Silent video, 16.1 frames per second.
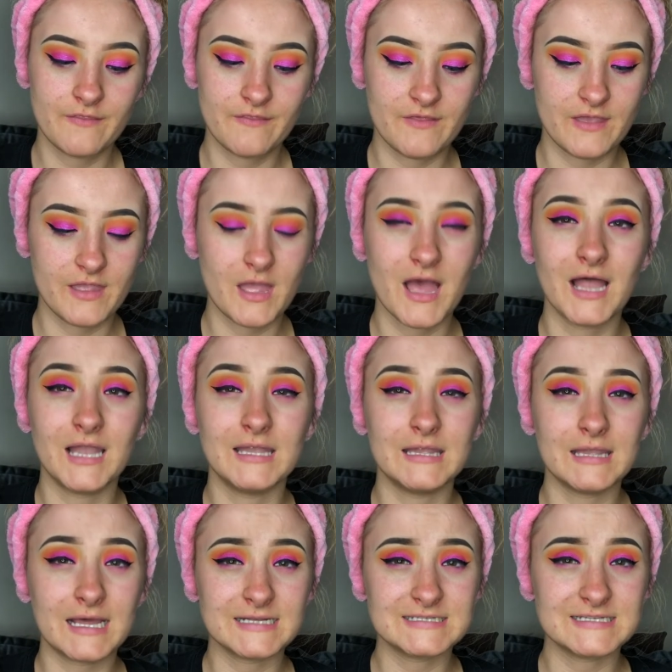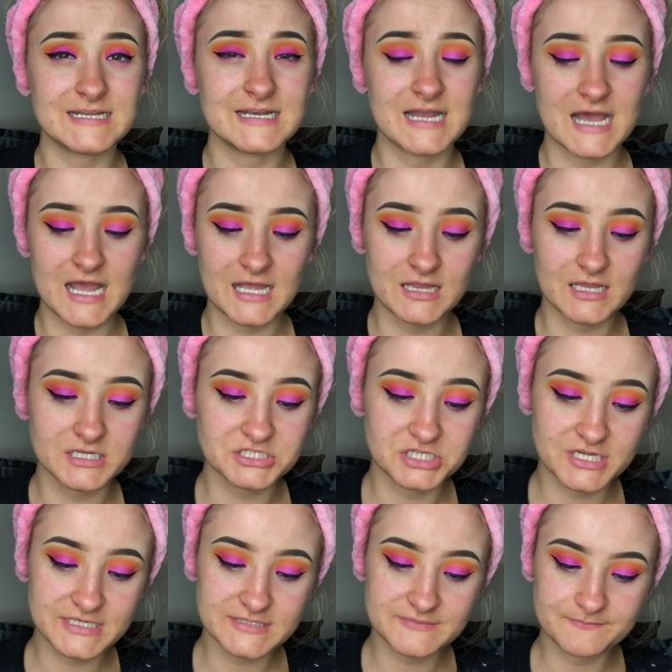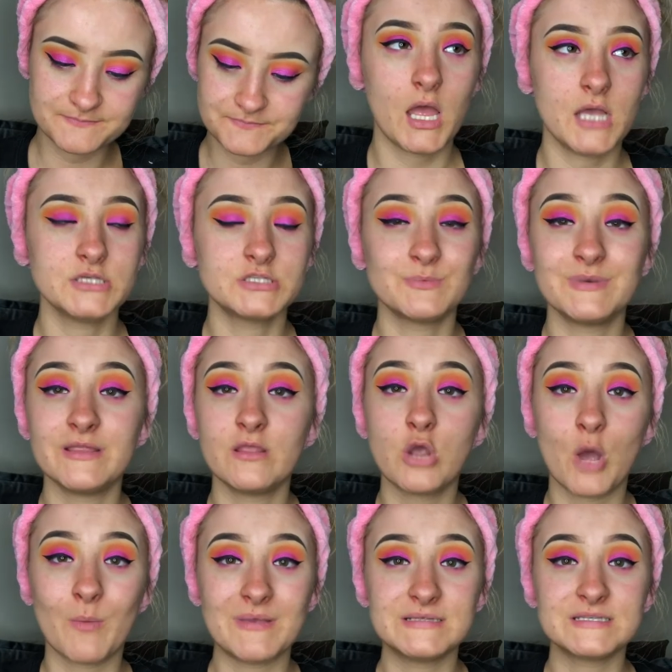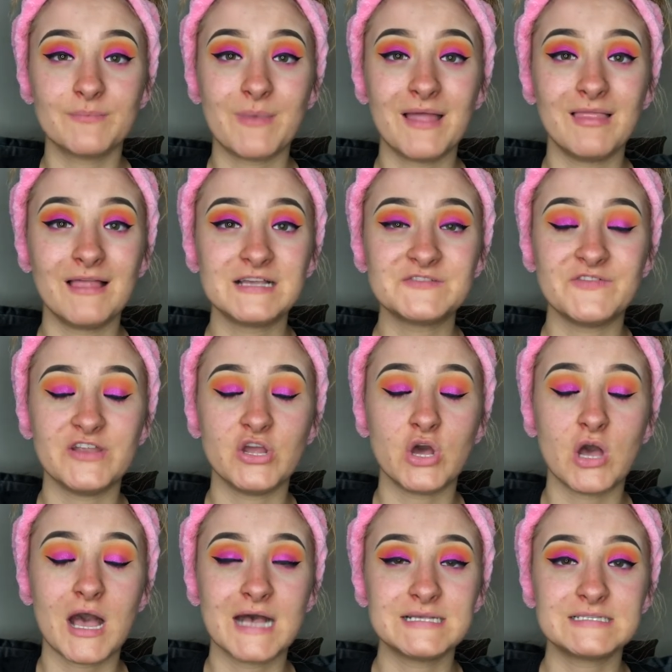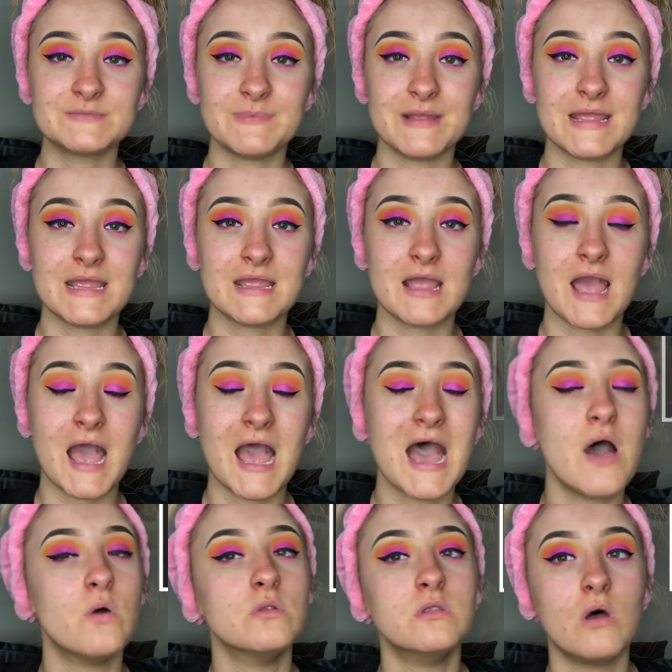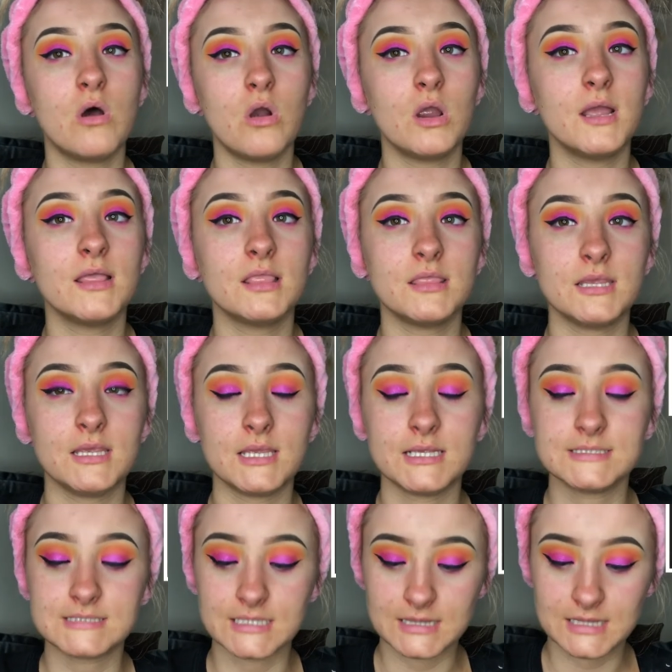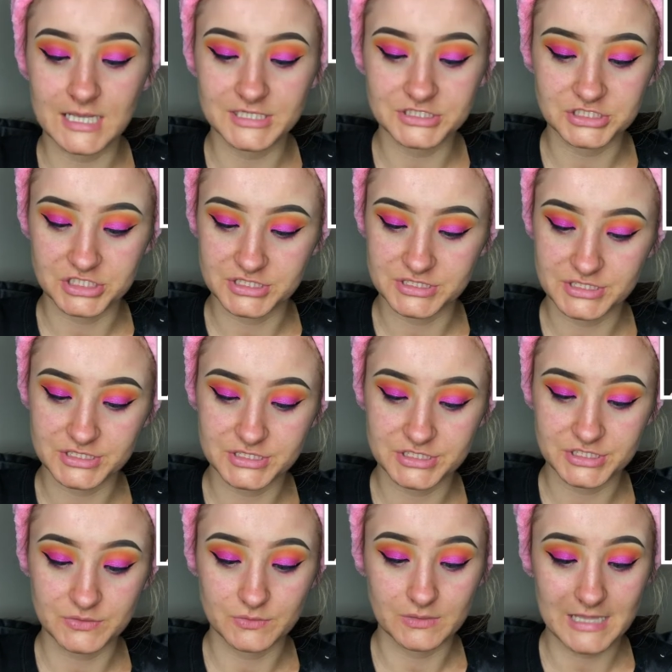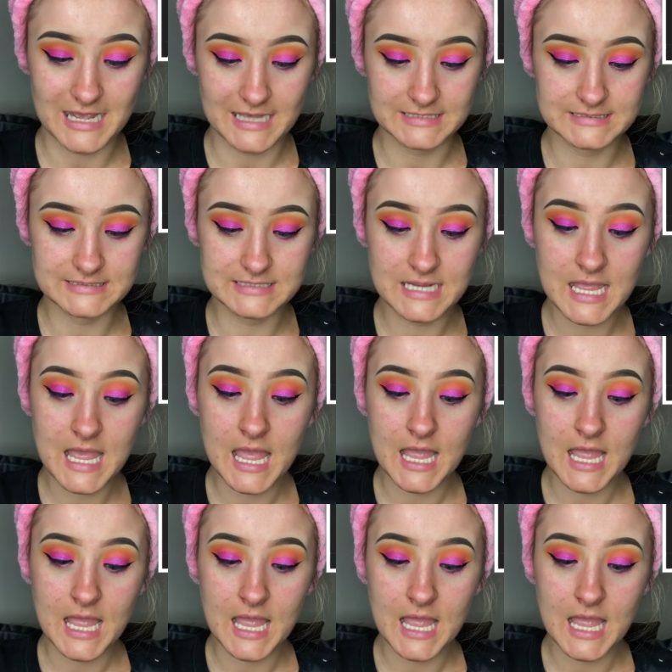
the Aladdin eyelashes. Someone in the comments of my last video asked me how long these lashes do last.